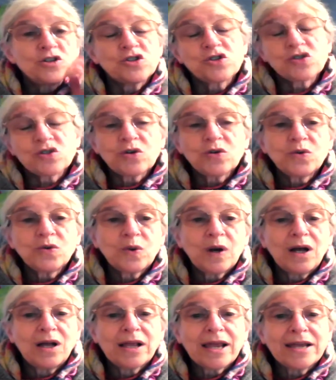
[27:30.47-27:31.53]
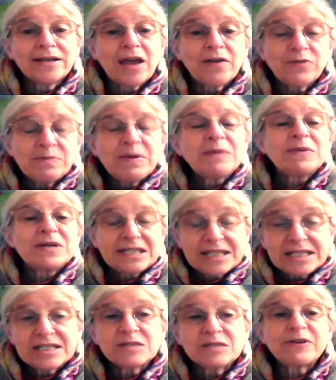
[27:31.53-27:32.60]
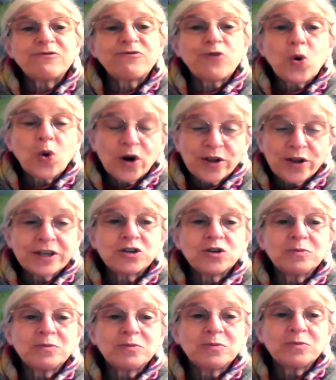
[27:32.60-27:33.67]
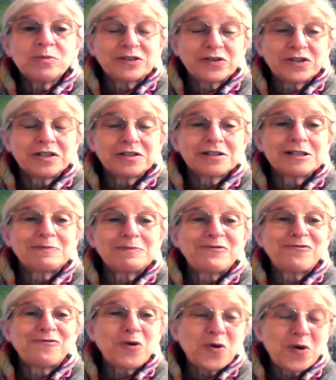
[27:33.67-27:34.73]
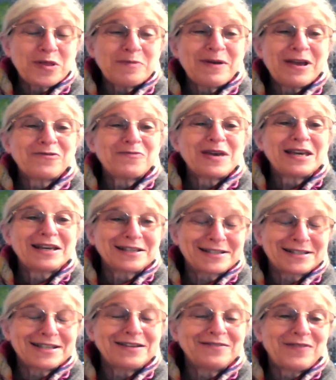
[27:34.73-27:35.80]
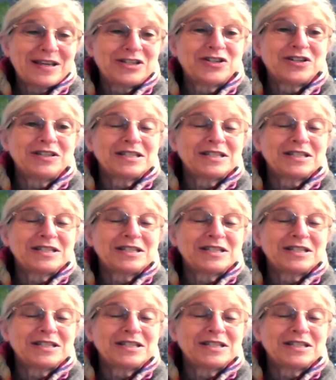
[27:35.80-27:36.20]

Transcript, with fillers: So, and, and remember that this is before the Cuban Revolution. This is before the Bay of Pigs invasion.